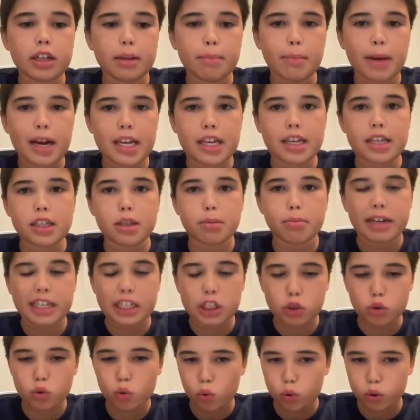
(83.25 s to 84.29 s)
In my case, my
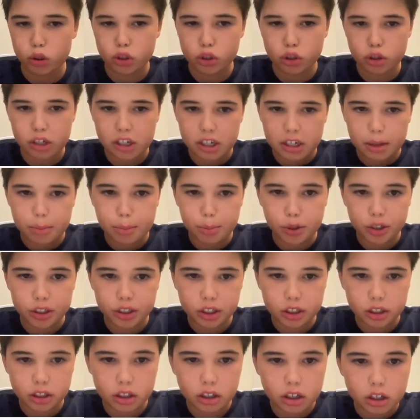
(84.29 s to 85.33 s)
school's 3D
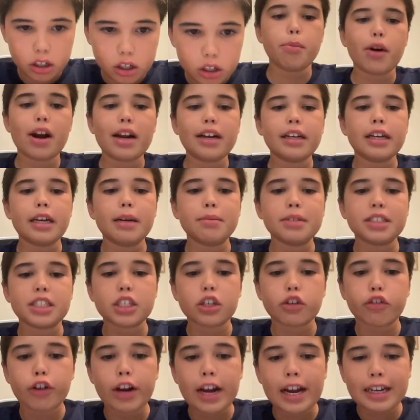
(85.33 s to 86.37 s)
printer. Brand name is
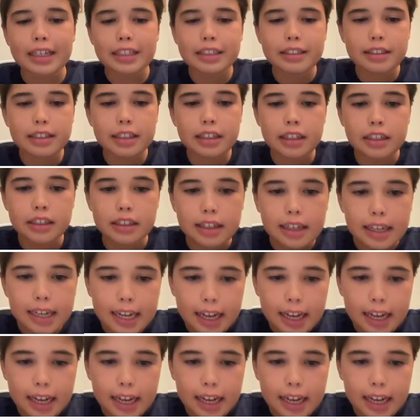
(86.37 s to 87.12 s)
Creality.